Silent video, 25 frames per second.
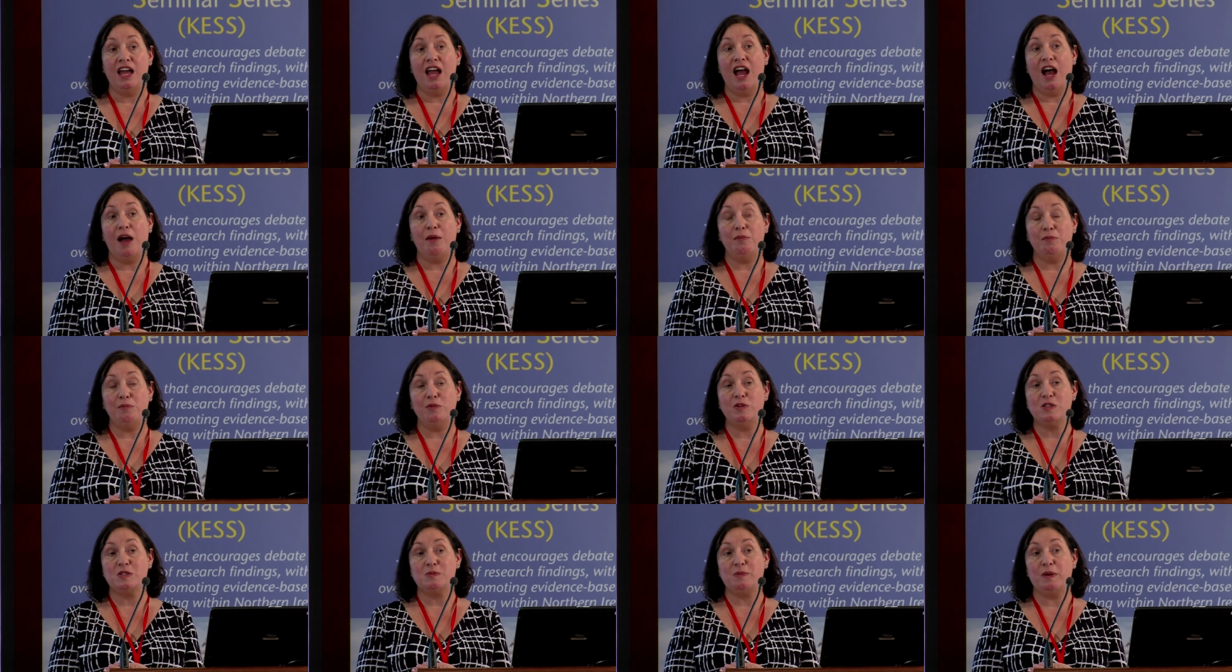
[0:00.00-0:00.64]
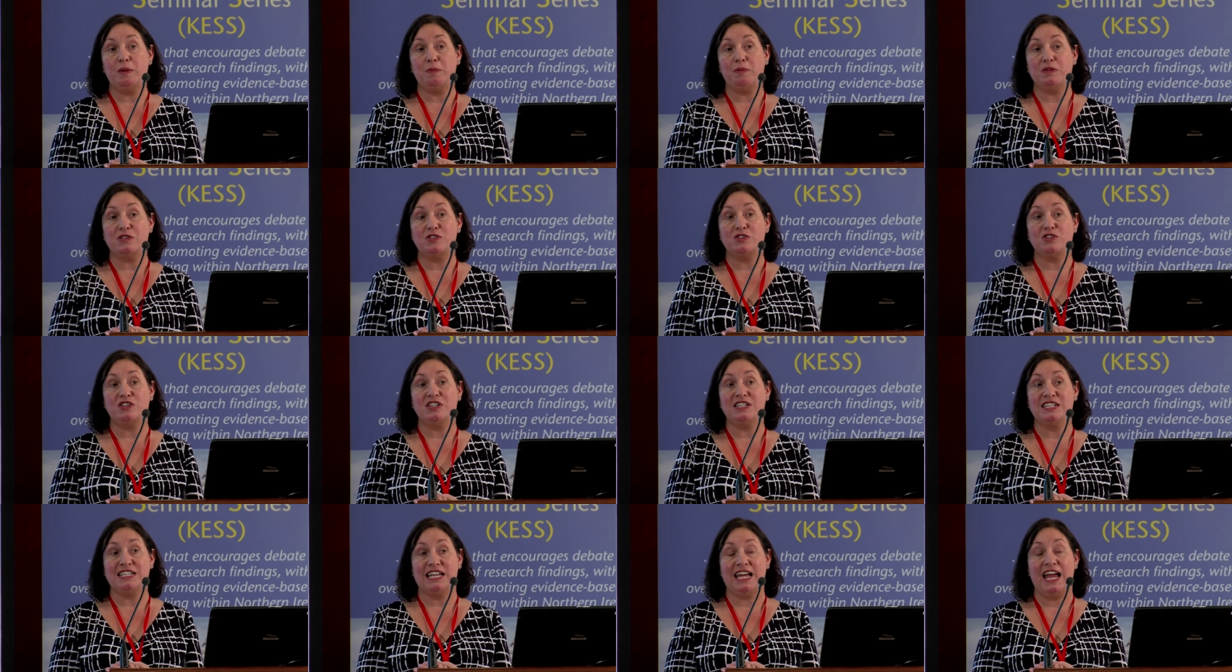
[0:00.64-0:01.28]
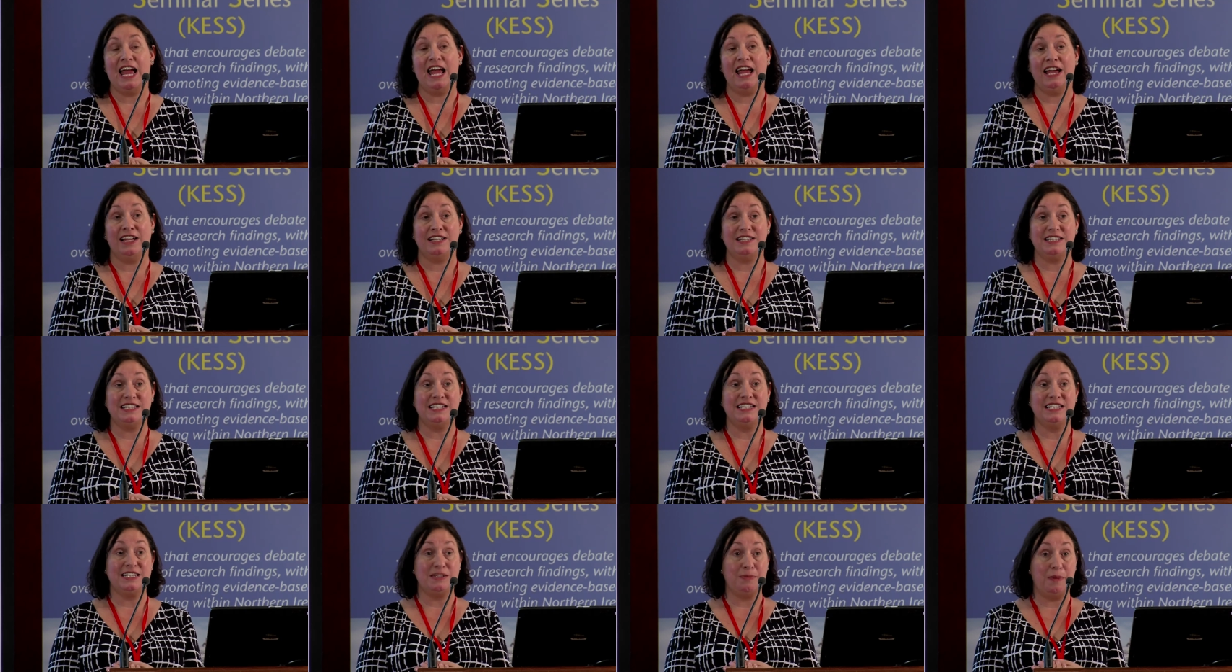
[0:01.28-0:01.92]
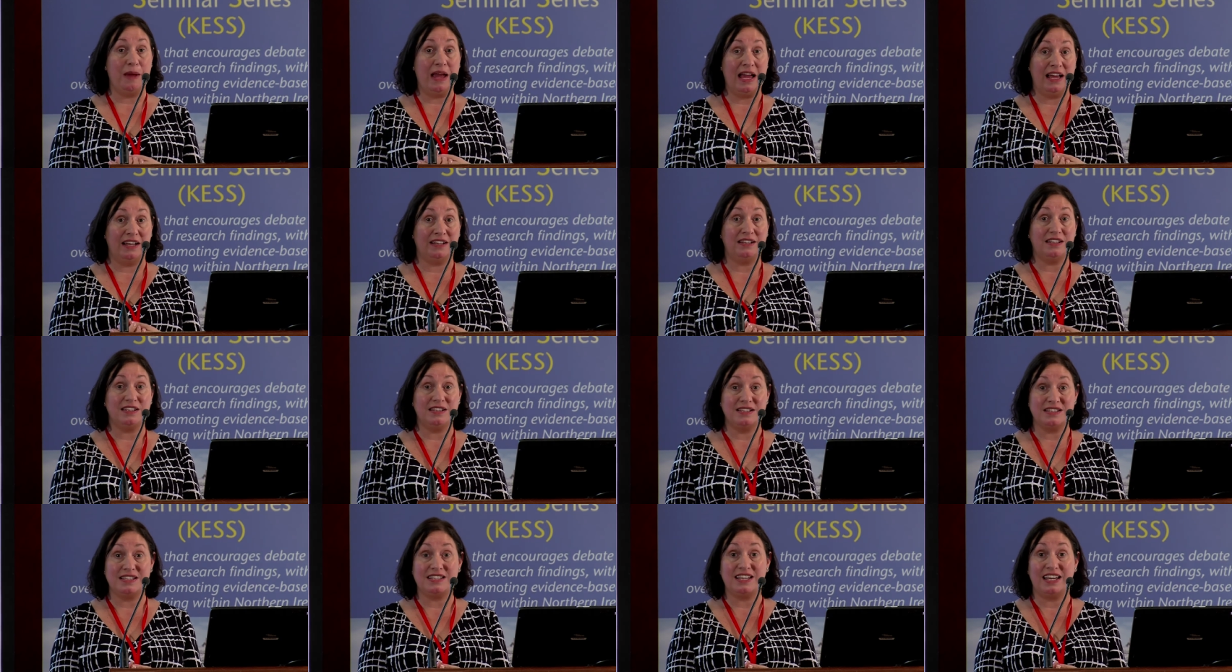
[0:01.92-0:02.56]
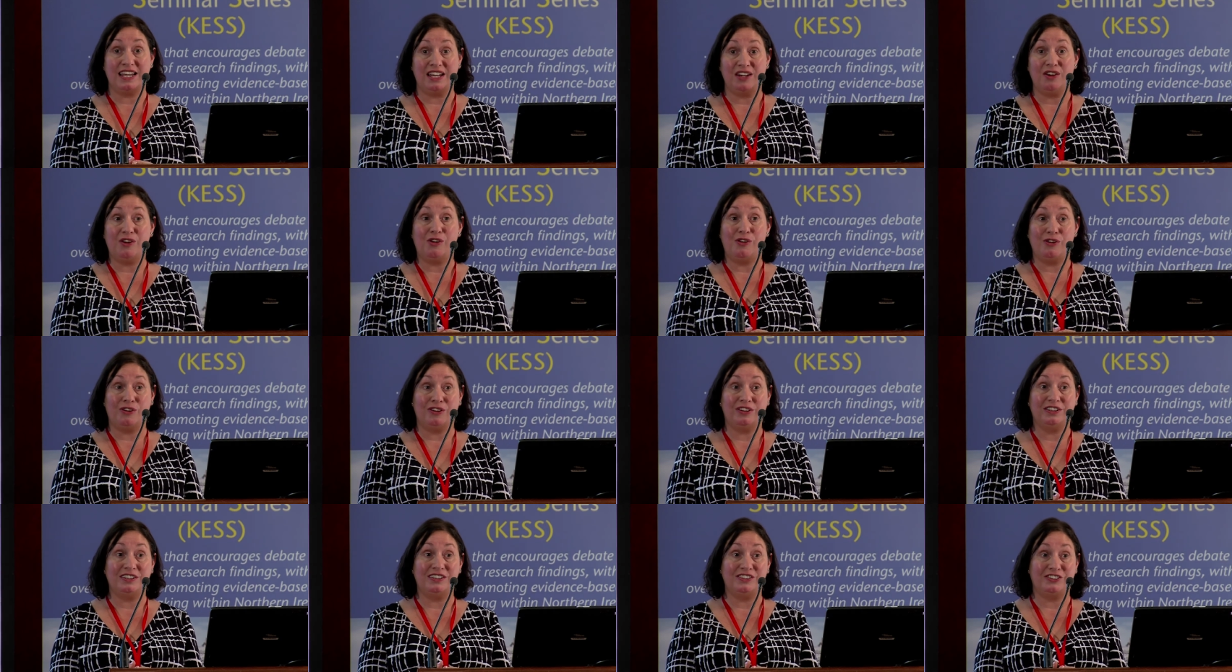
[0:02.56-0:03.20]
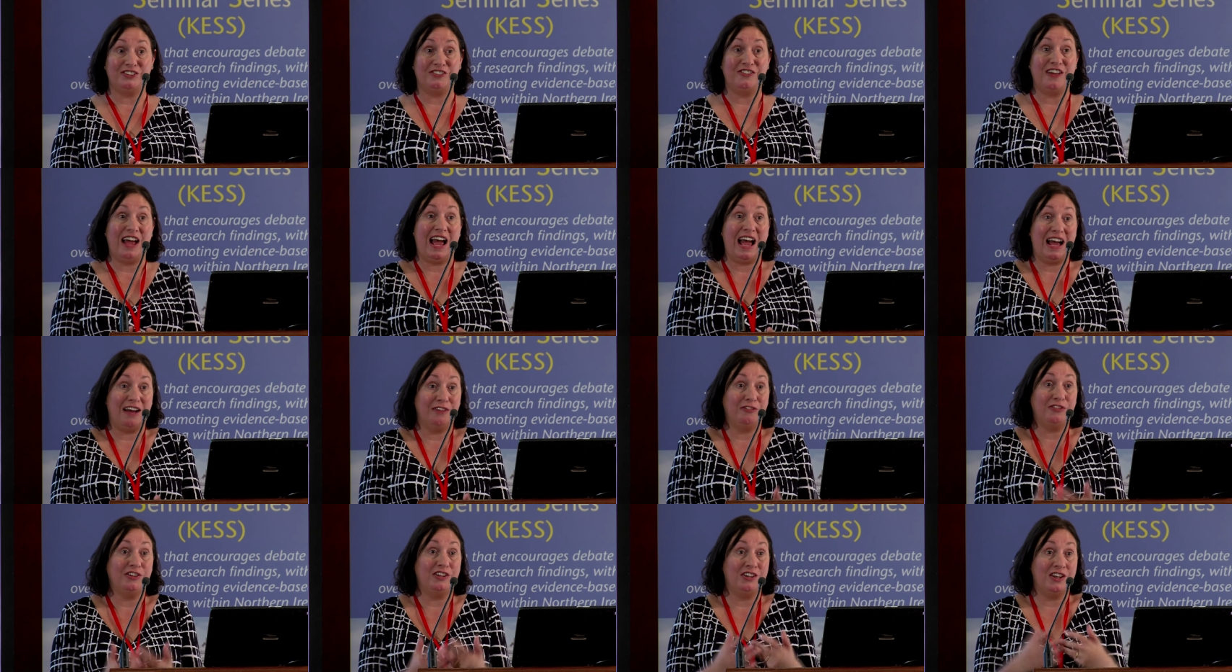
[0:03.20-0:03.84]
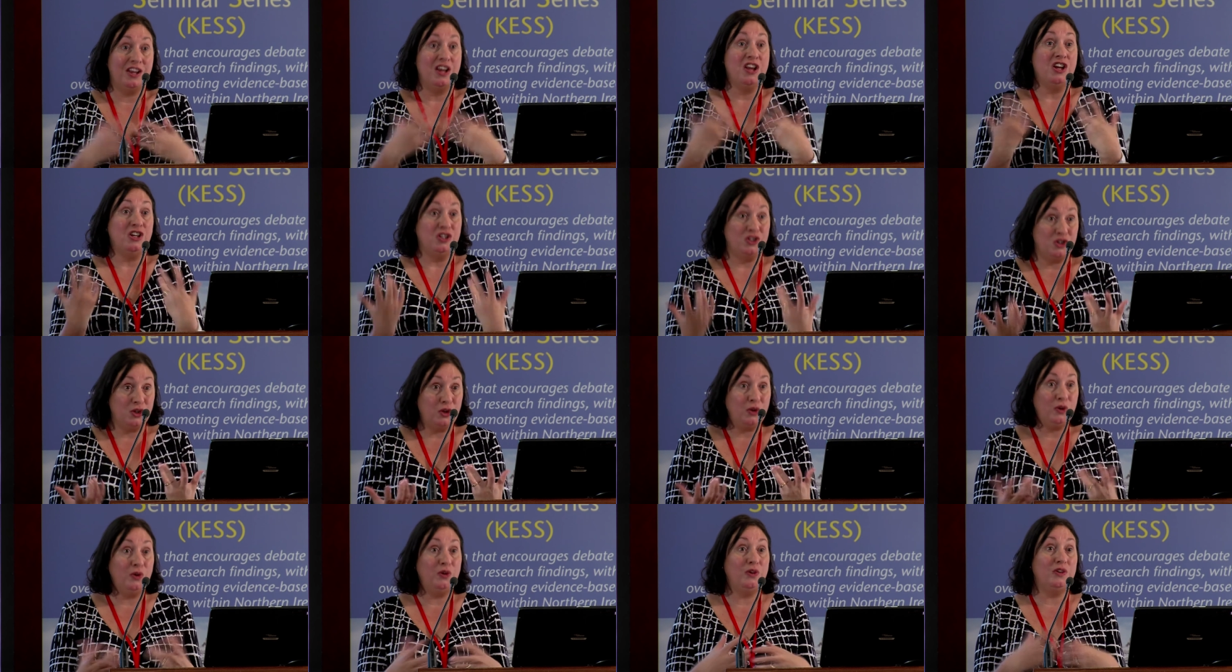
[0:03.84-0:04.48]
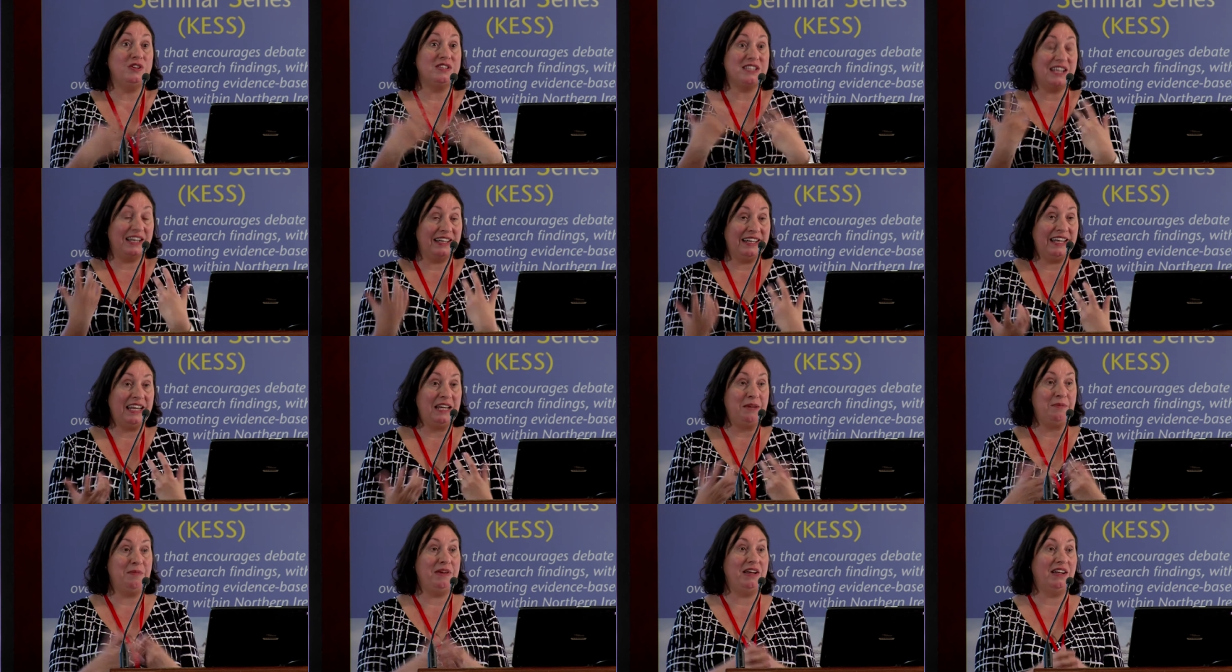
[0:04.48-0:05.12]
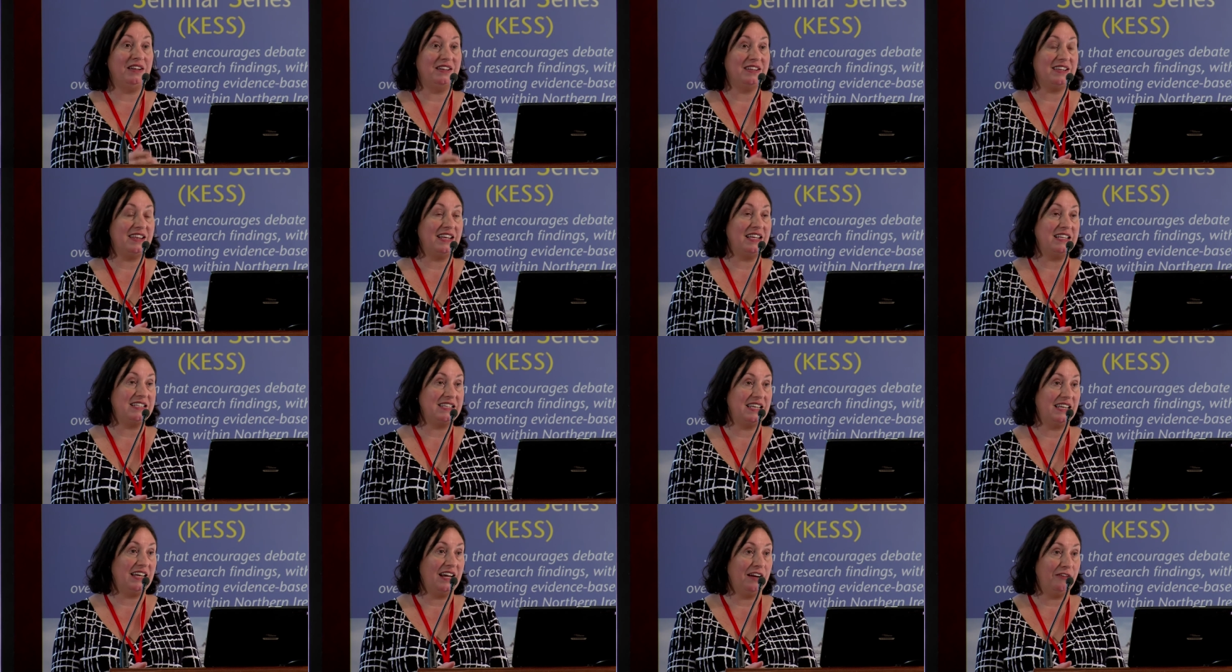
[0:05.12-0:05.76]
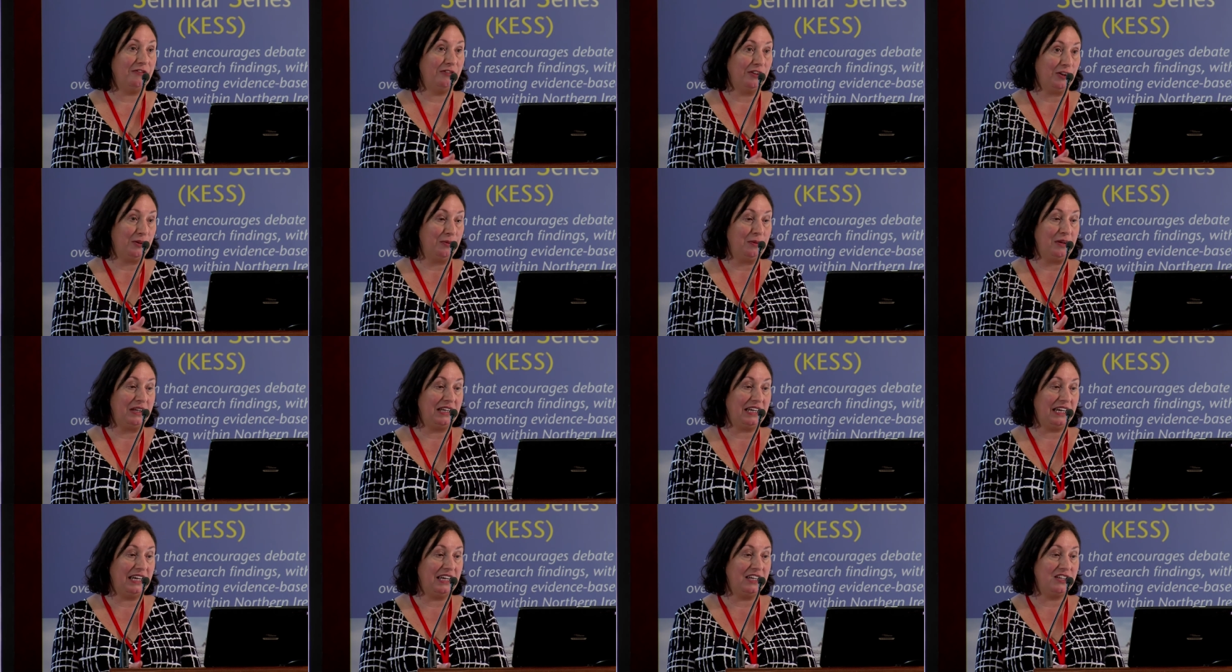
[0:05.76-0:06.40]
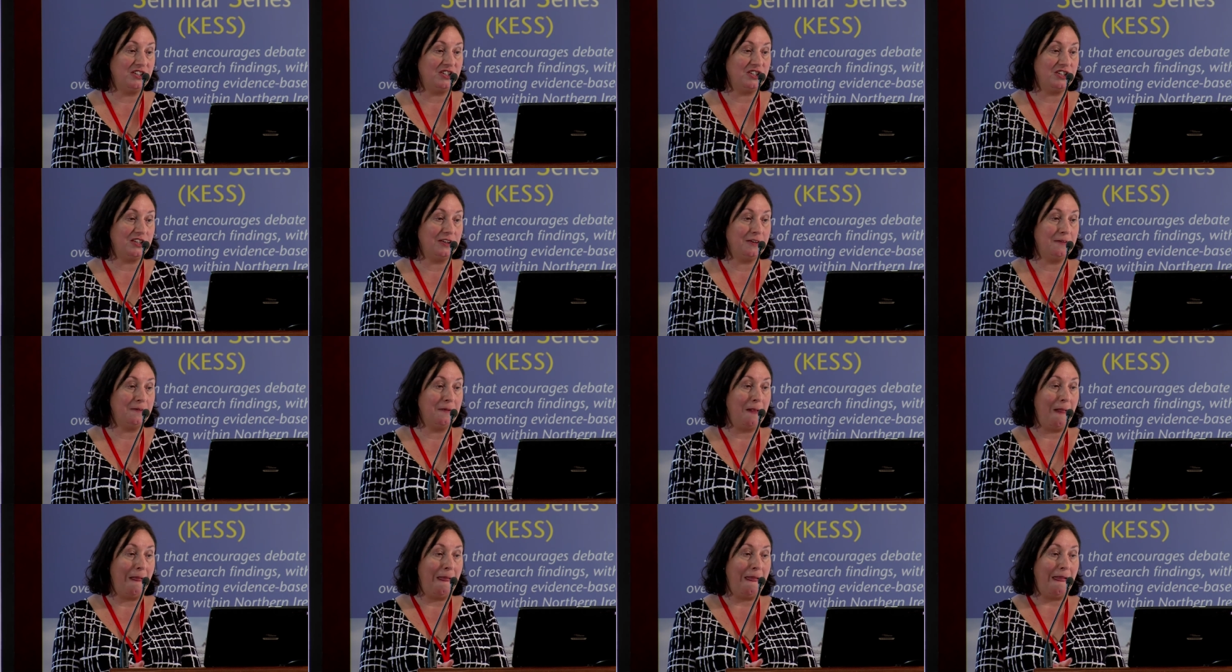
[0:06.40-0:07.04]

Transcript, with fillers: and most people sort of had the dependency on sort of having tools and email and things like that for communication.